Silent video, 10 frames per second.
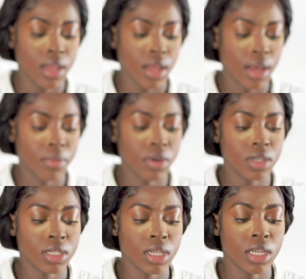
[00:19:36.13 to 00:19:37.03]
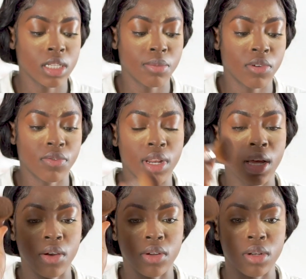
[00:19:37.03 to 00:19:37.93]
I'm going to take some of that
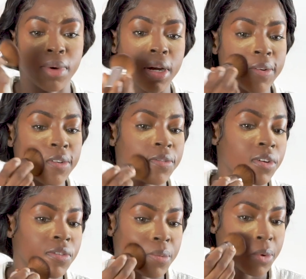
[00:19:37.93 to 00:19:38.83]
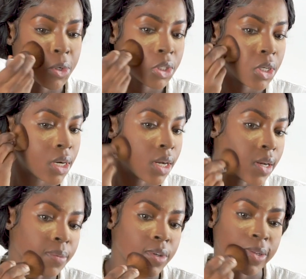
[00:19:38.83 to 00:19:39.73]
on the back of the fluffy brush, and
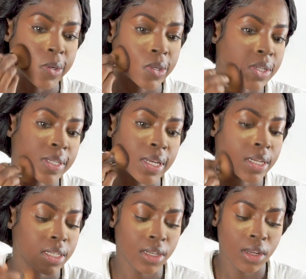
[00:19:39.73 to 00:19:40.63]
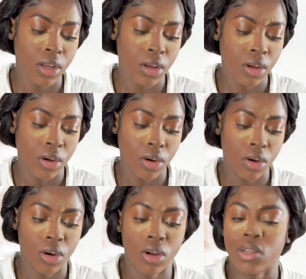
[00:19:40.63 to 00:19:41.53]
I'm just going to set
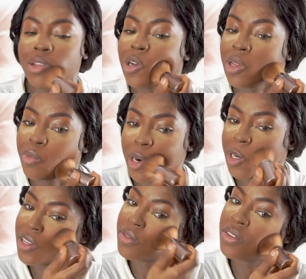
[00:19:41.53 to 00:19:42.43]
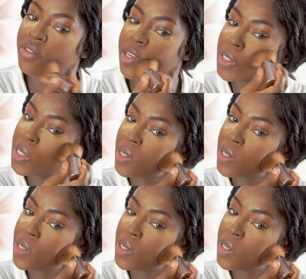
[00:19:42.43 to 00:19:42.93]
all the other parts of the face.